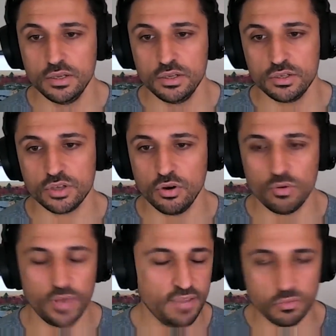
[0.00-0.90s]
So
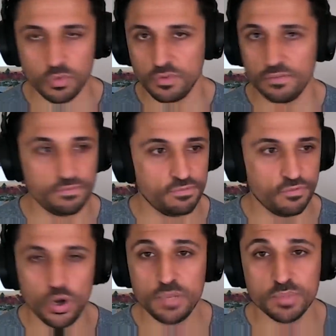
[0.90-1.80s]
even with a
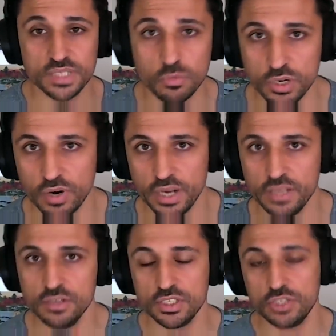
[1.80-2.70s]
30% win rate,
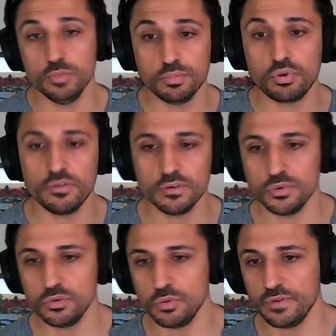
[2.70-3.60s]
you'd still be
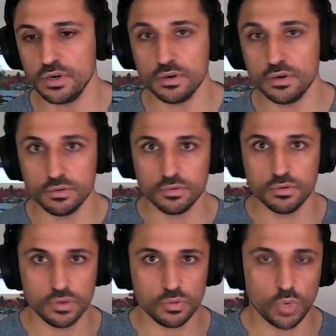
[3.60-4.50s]
profitable with a
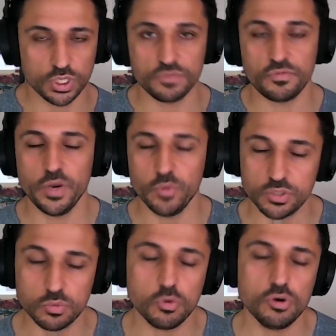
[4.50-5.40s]
one to three risk
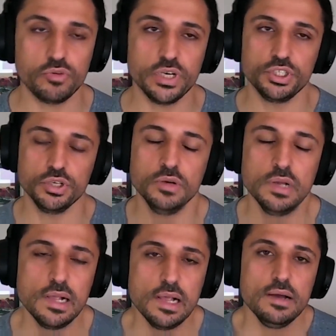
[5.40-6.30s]
reward ratio.
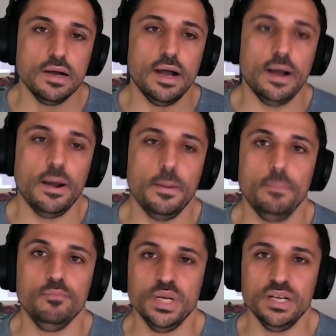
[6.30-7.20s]
Uh,
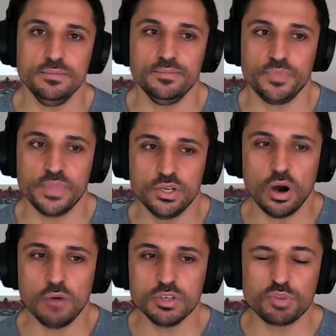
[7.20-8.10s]
but you know,
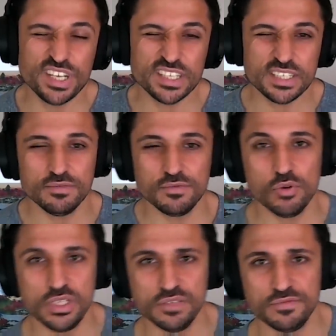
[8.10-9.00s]
I was predicting
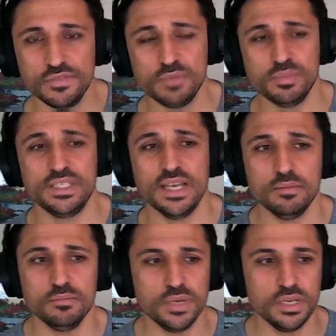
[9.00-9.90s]
40 to 50%,
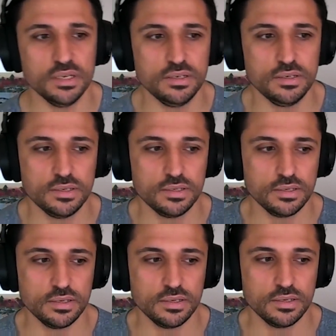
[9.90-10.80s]
but
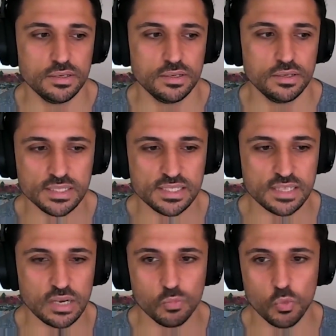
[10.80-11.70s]
there are
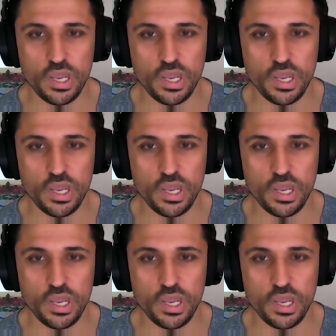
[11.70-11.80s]
some